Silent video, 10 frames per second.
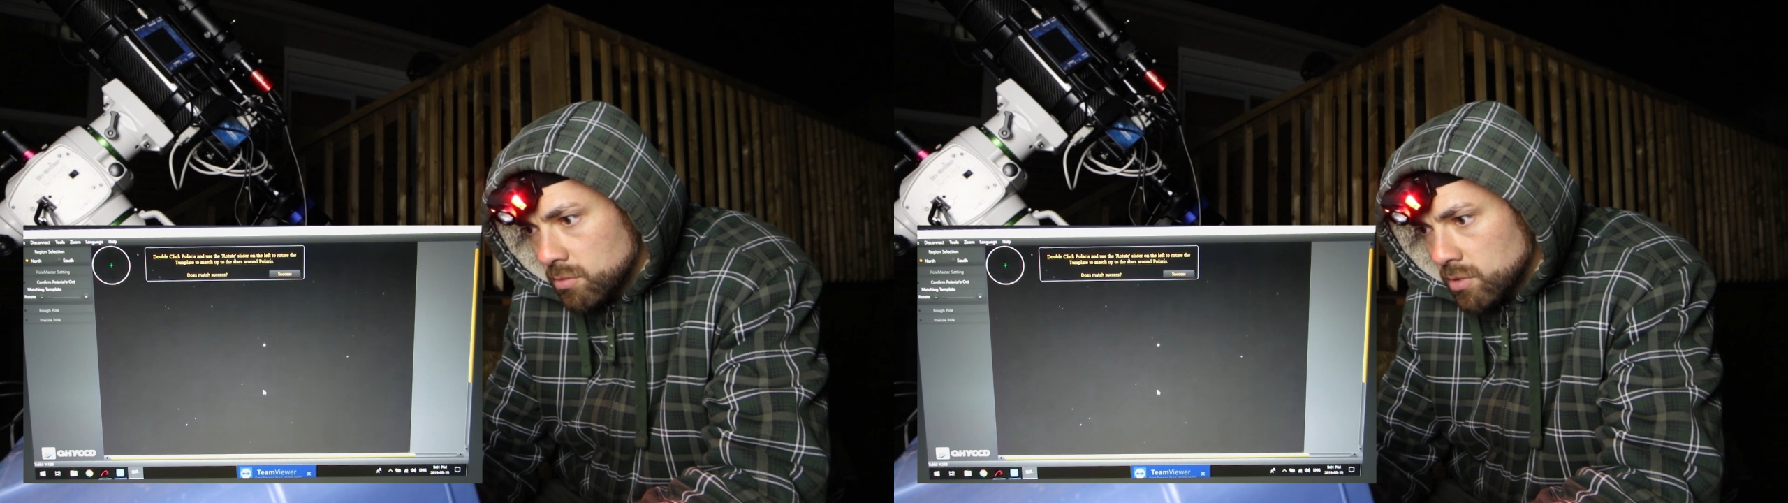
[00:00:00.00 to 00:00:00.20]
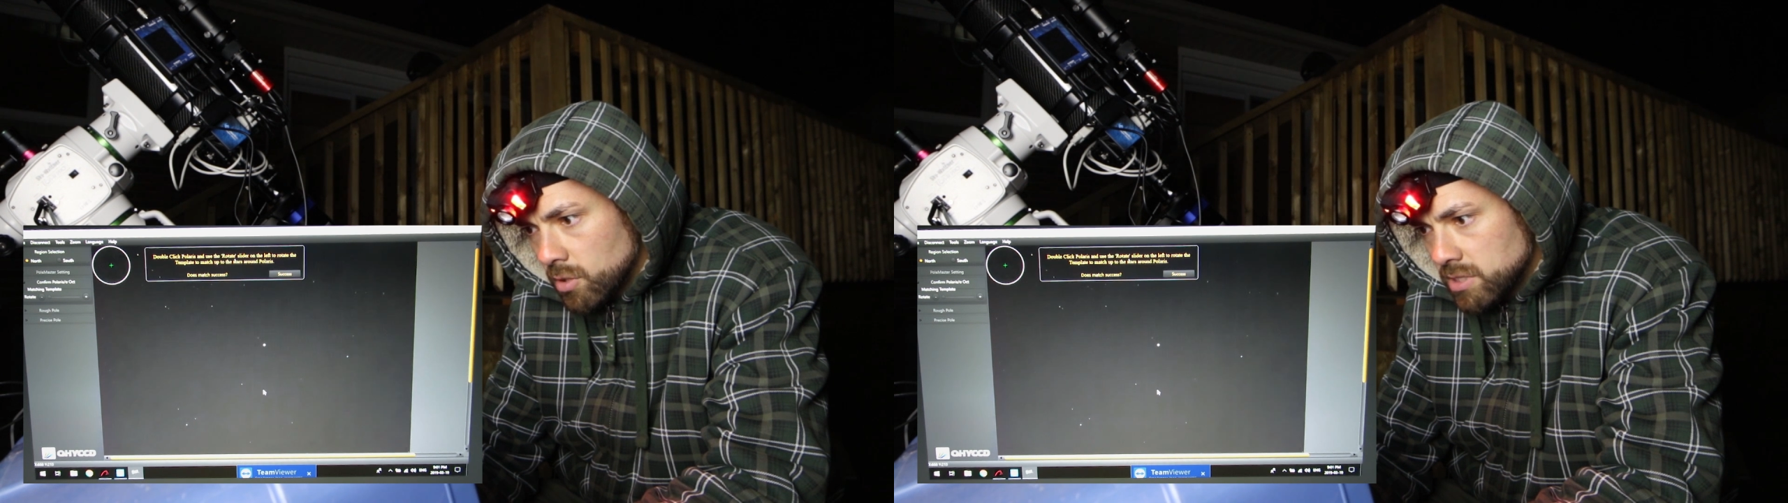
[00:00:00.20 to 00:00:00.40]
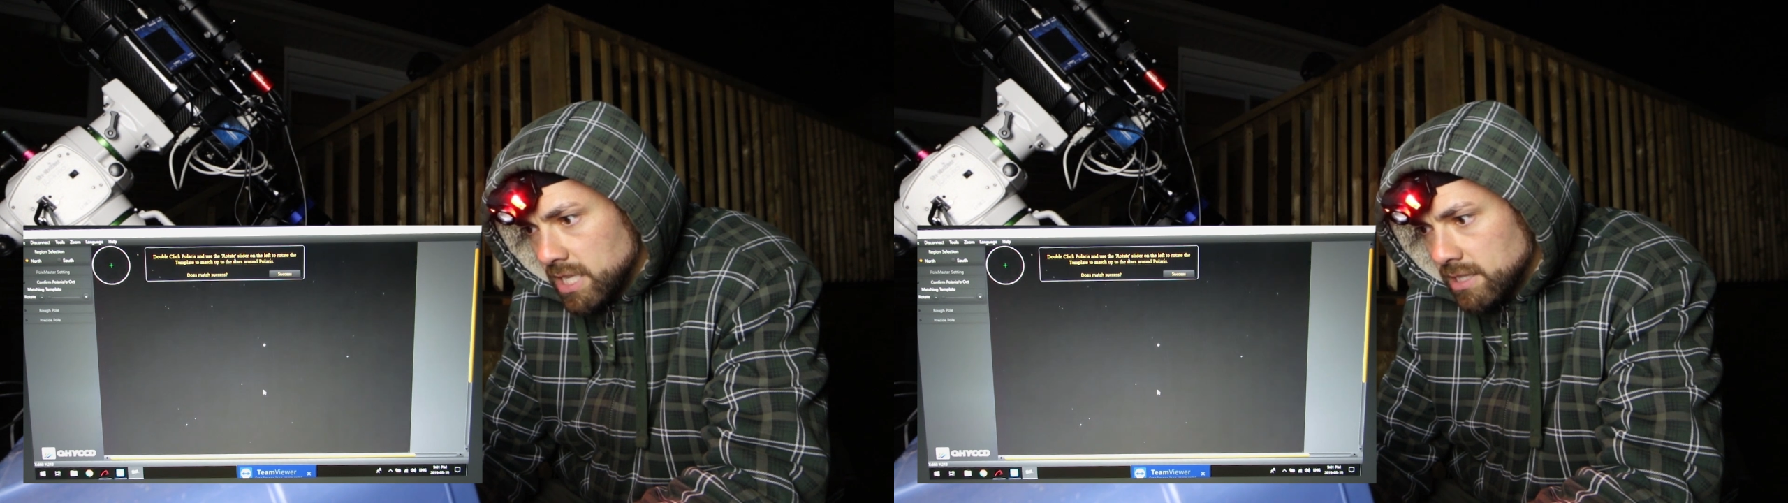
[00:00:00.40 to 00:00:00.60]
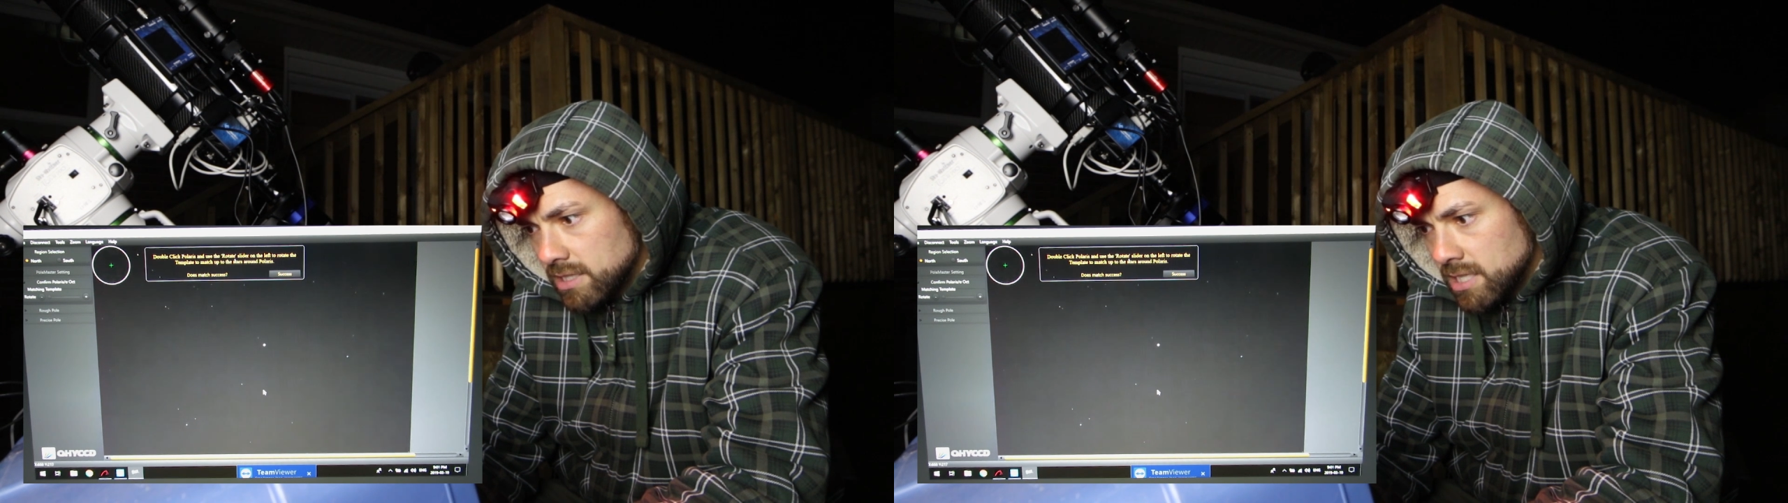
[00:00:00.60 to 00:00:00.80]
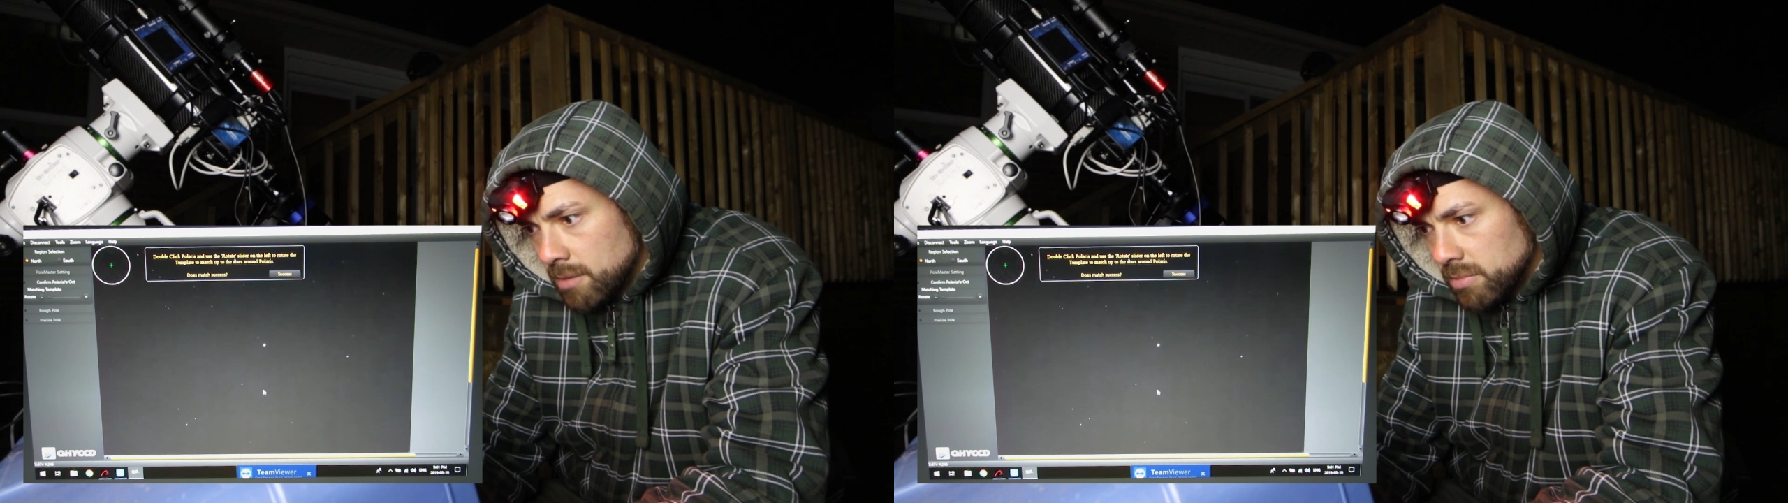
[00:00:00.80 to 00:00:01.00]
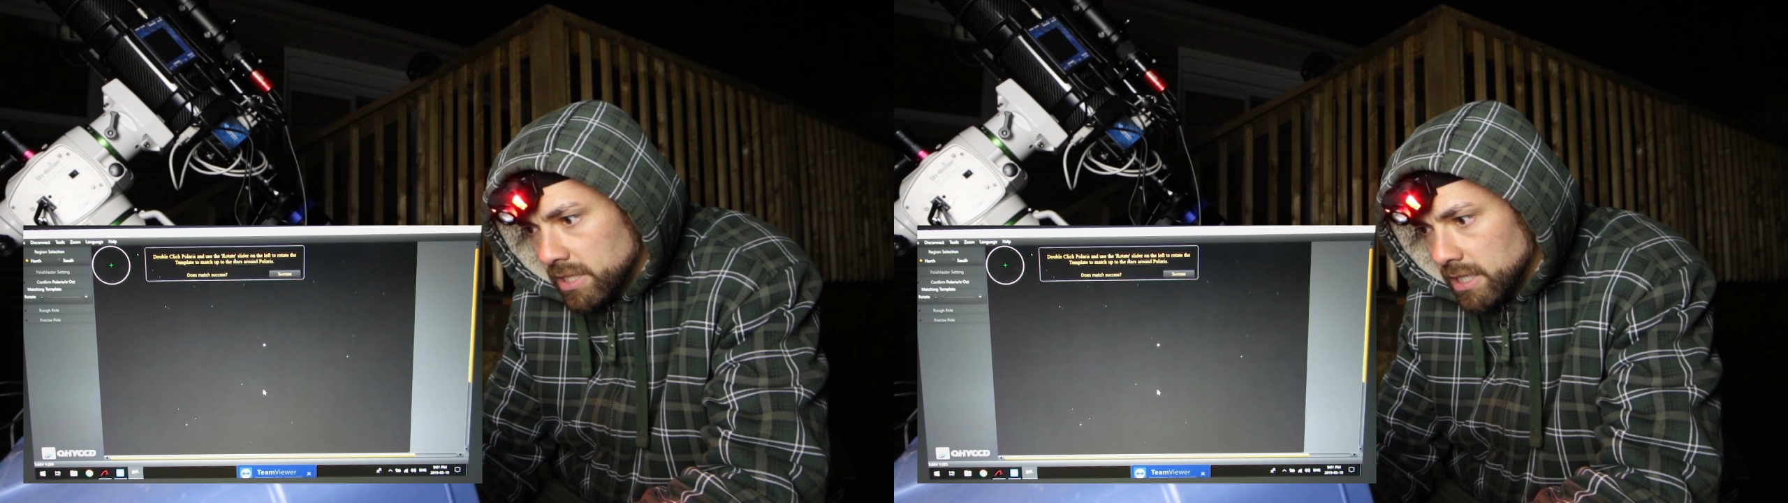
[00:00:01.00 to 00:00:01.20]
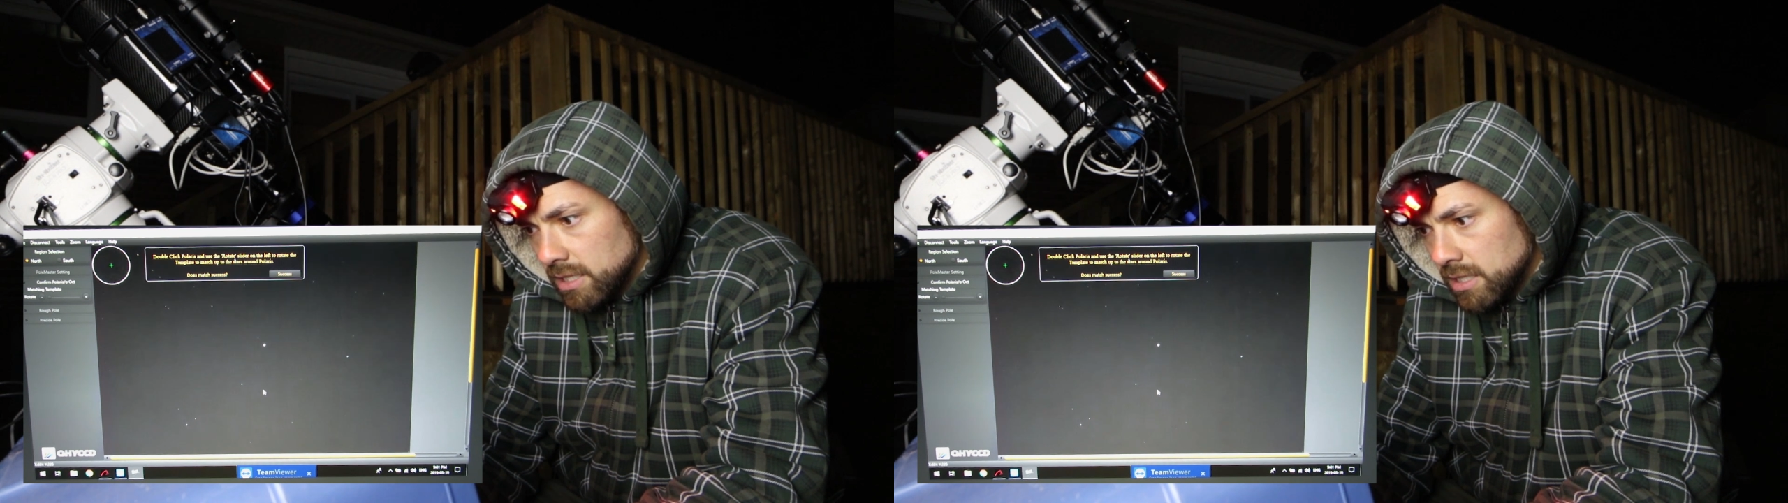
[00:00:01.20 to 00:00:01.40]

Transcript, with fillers: rotate the template.